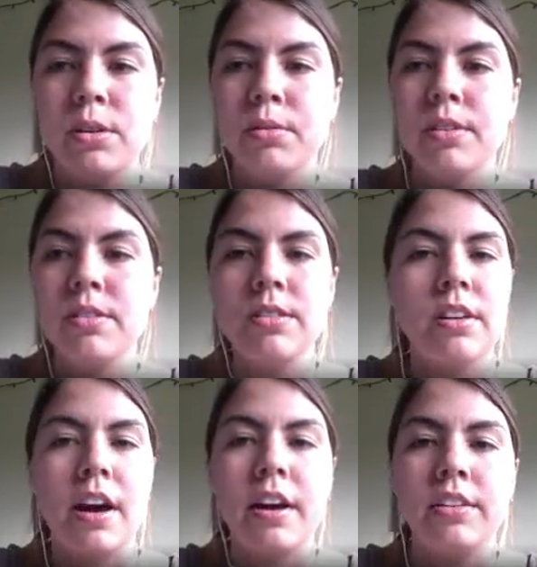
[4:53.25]
So this
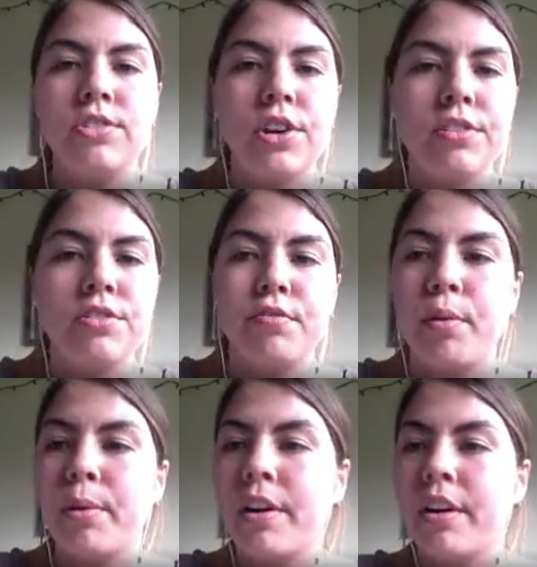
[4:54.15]
is not just
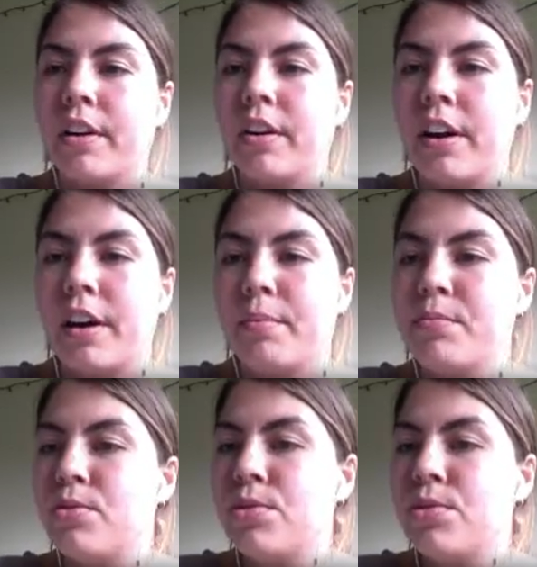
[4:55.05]
for um,